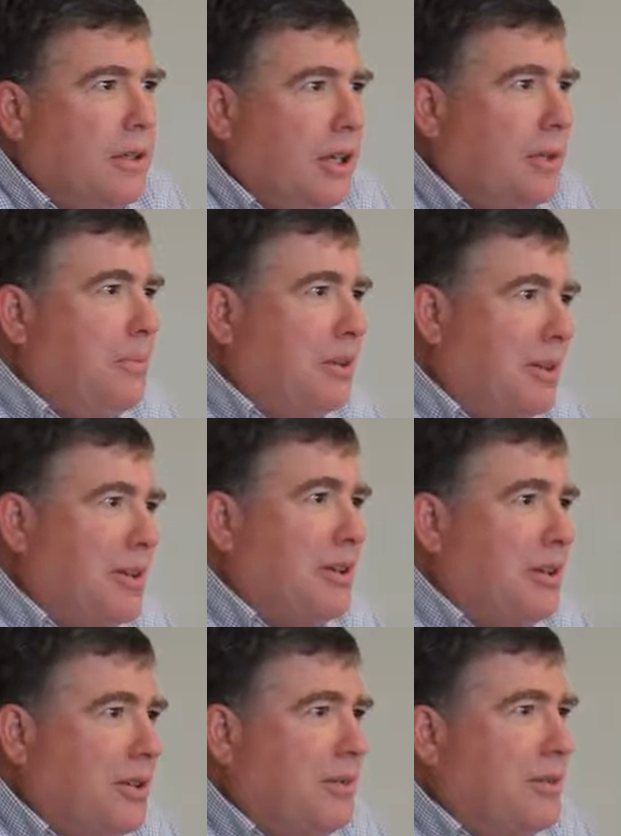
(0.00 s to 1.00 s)
had been at
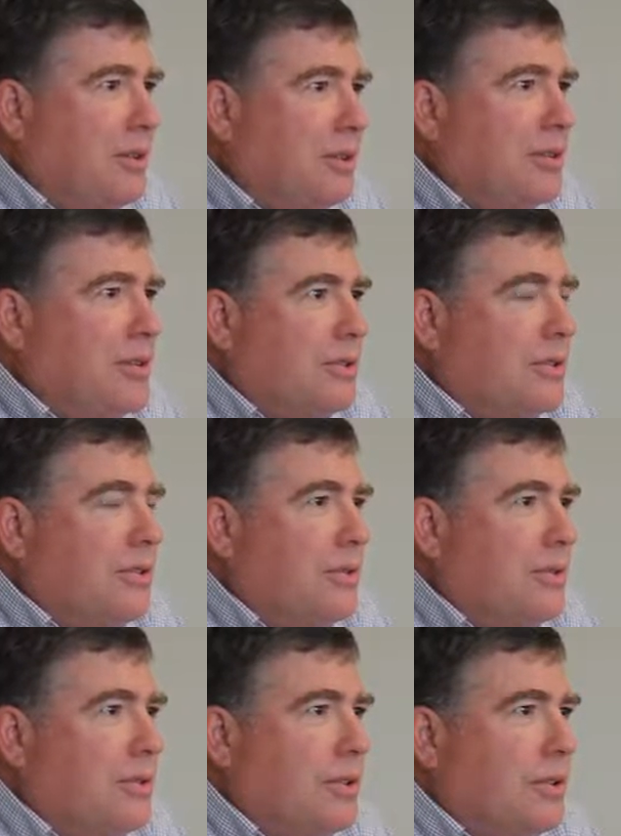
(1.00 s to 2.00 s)
a different
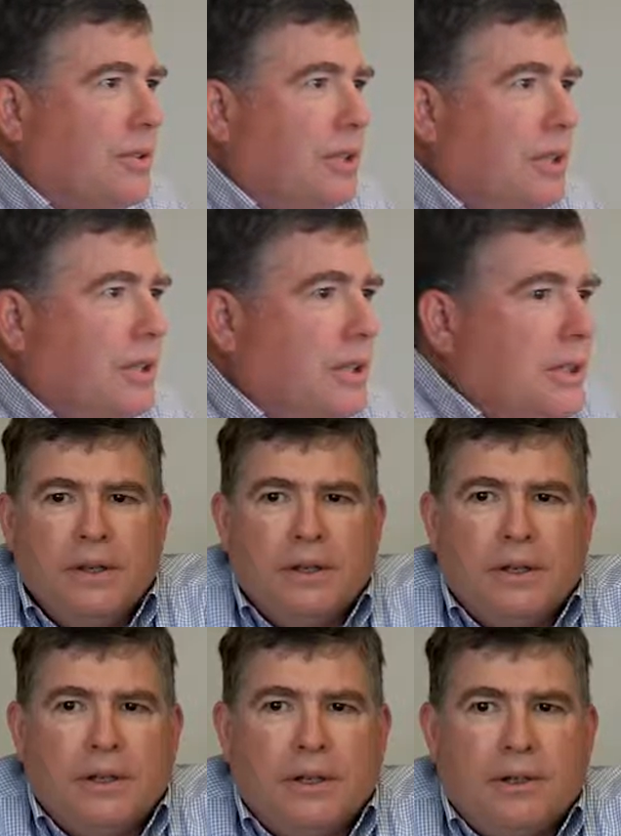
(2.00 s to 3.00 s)
institution.
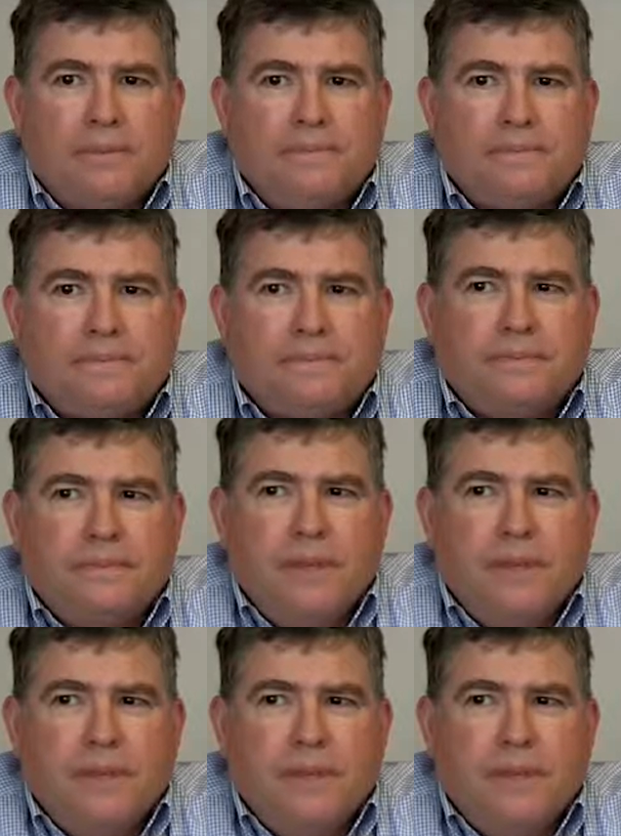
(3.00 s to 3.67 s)
Um,